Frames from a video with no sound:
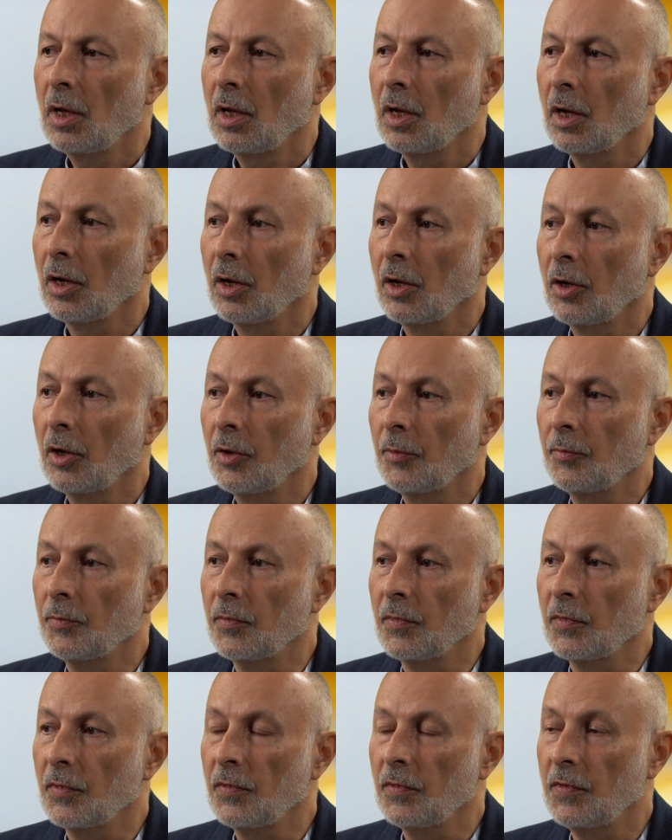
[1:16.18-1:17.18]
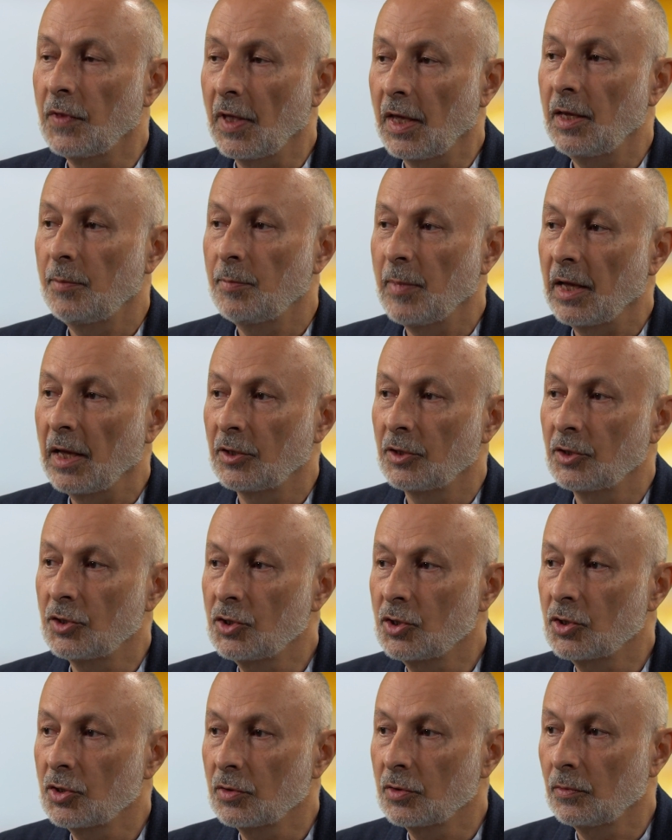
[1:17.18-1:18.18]
They
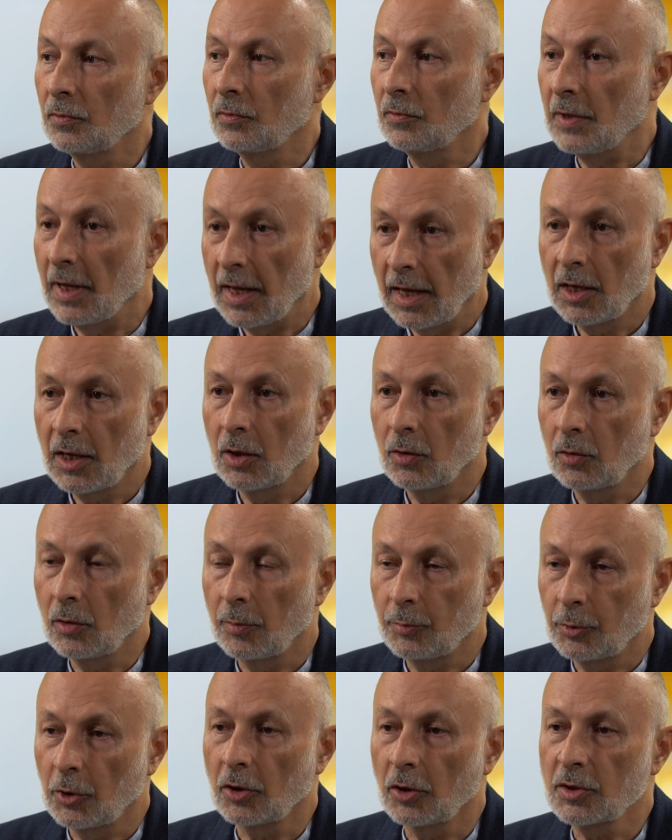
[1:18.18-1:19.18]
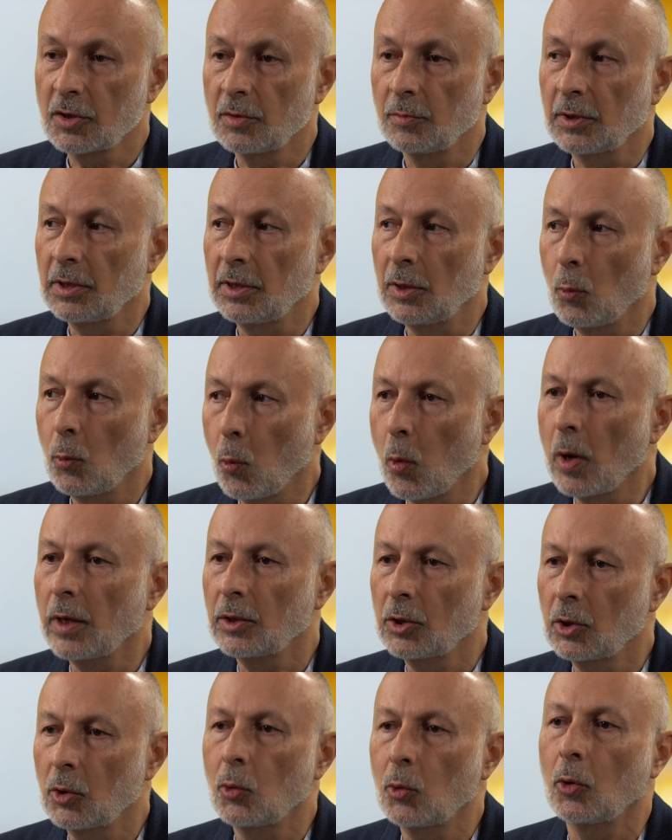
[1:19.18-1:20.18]
manage now approximately
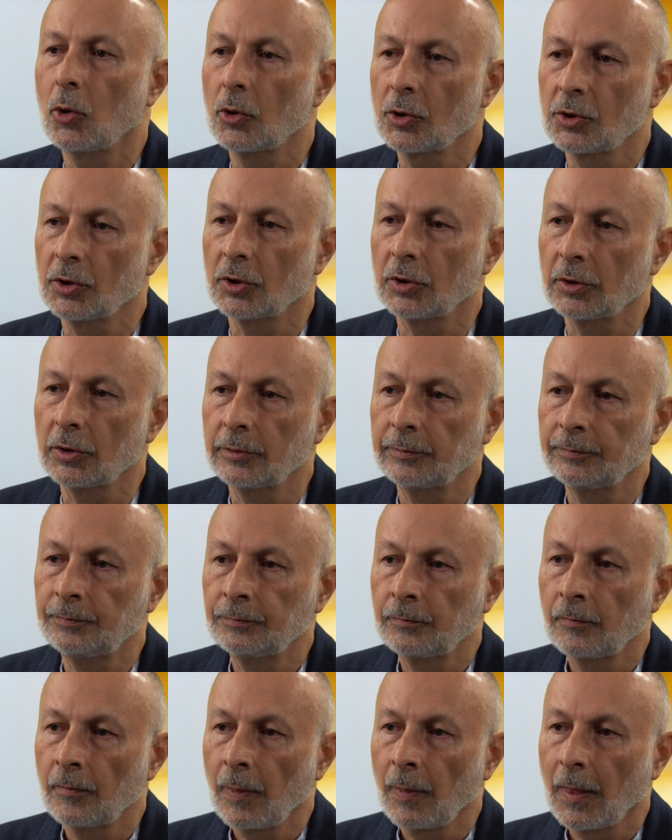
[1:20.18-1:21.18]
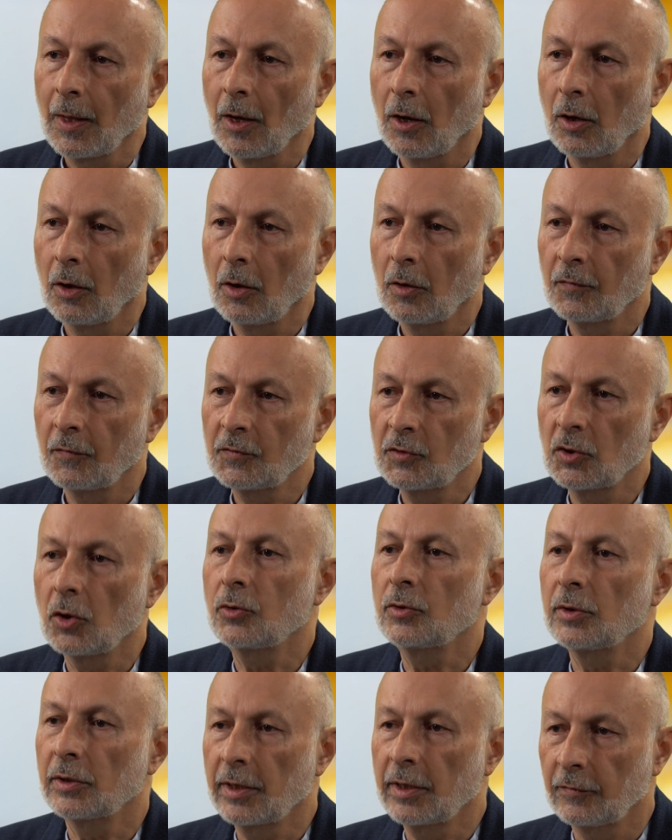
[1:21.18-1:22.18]
1/4 of
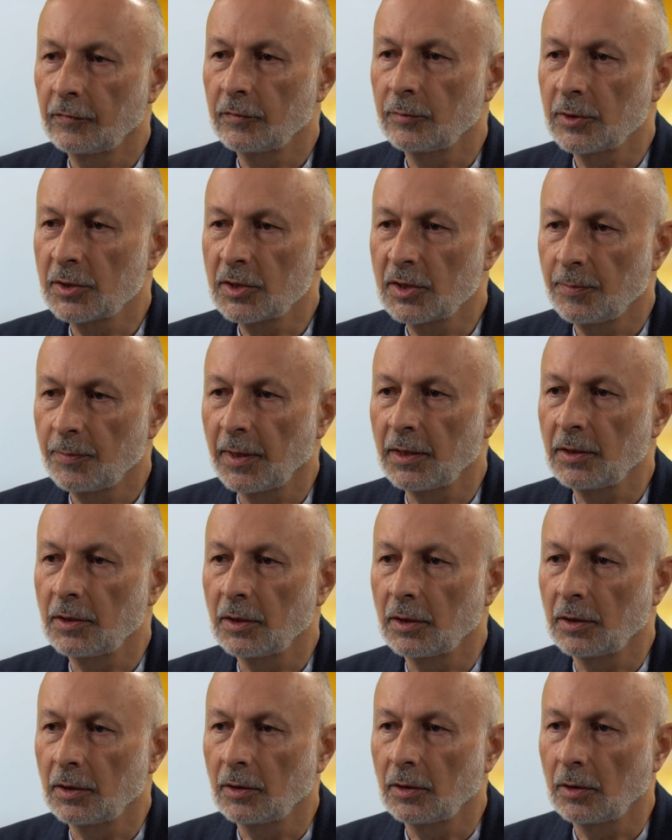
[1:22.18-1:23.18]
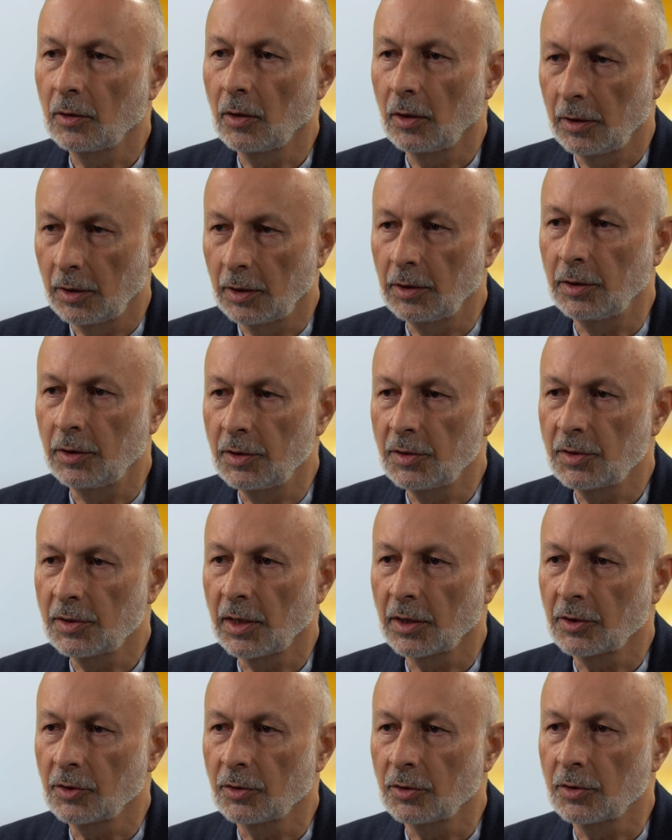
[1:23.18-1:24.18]
total government spending in these
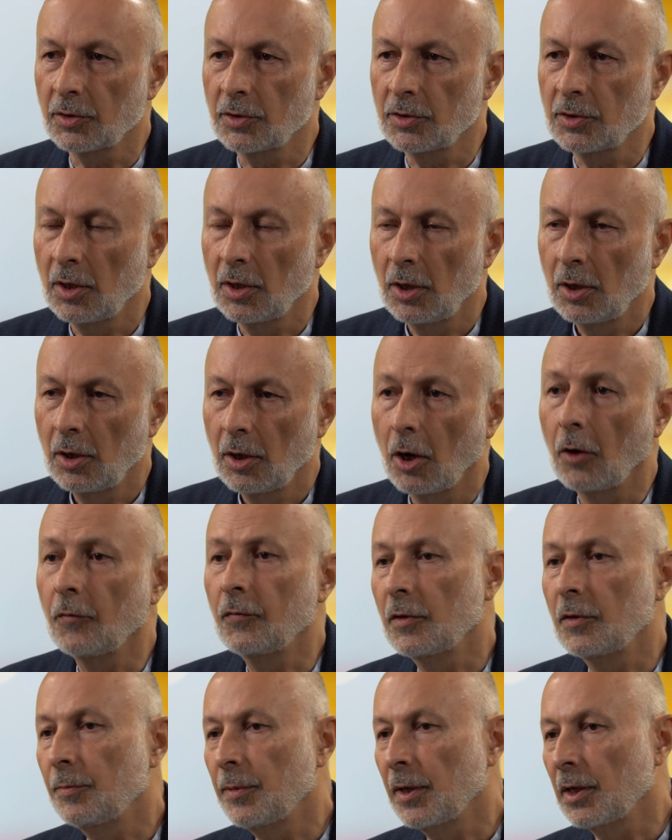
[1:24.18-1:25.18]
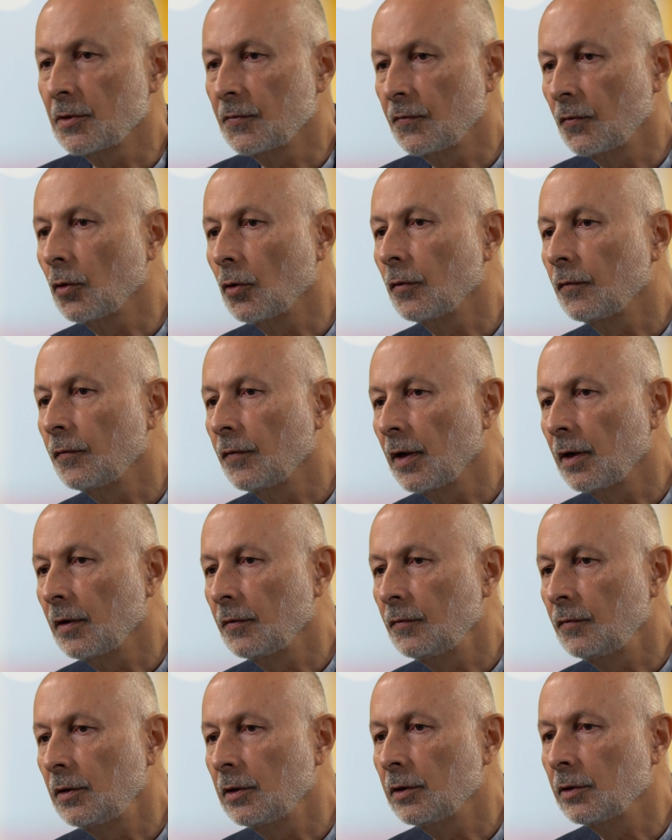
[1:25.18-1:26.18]
sectors over the past 4 or
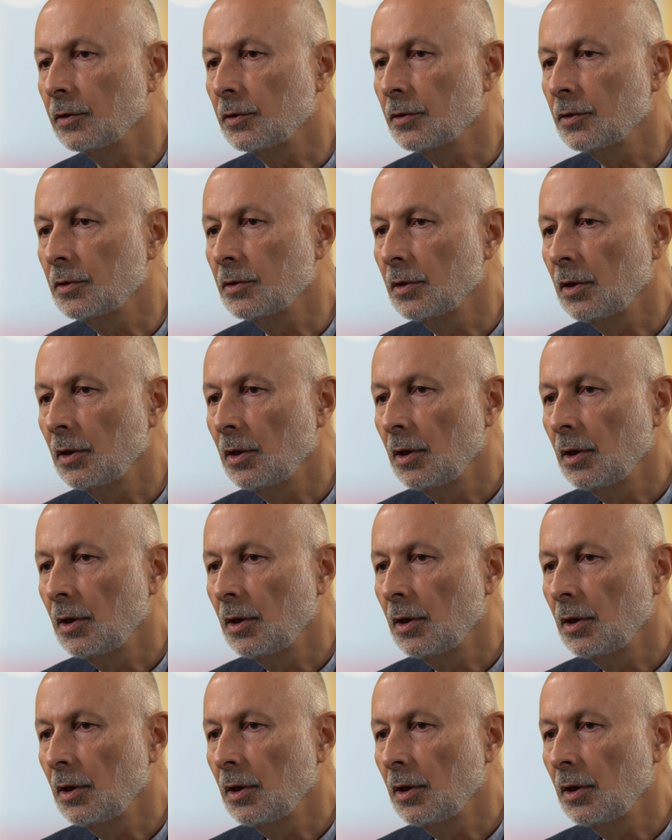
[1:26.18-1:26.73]
5 years.